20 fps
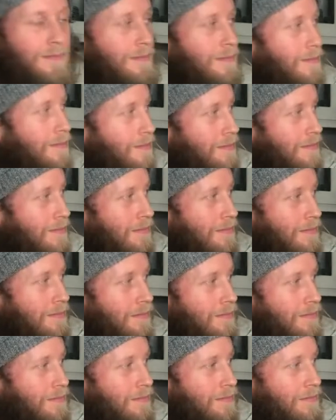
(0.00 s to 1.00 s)

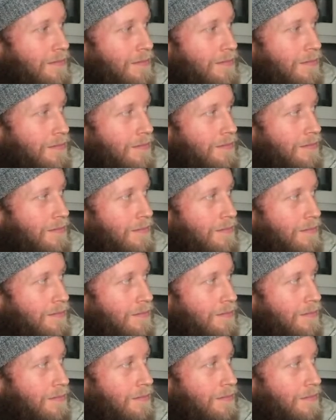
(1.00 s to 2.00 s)

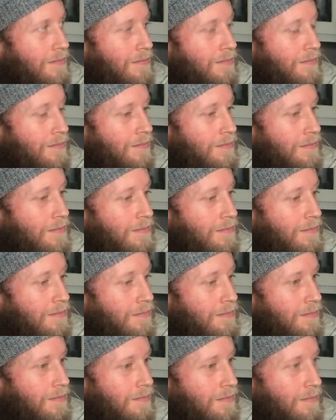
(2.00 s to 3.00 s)

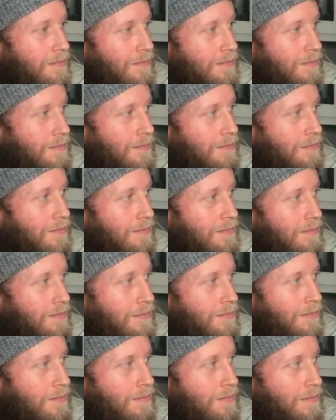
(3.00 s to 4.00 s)

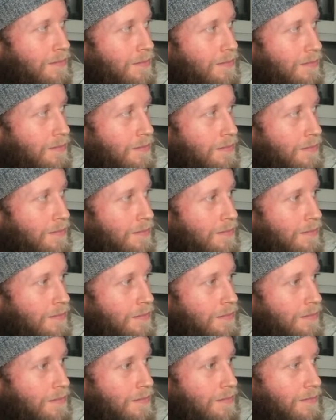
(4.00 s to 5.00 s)

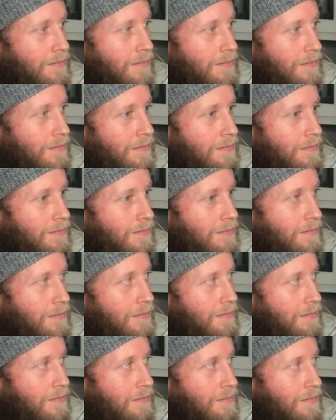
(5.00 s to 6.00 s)

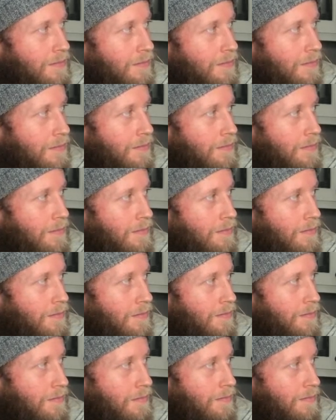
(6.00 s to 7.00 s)

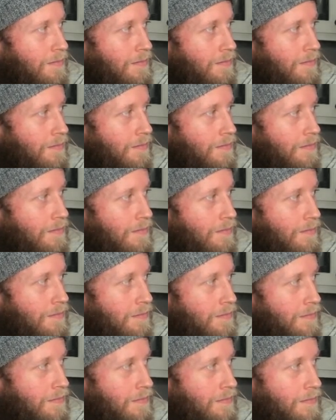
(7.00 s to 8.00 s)
(silent)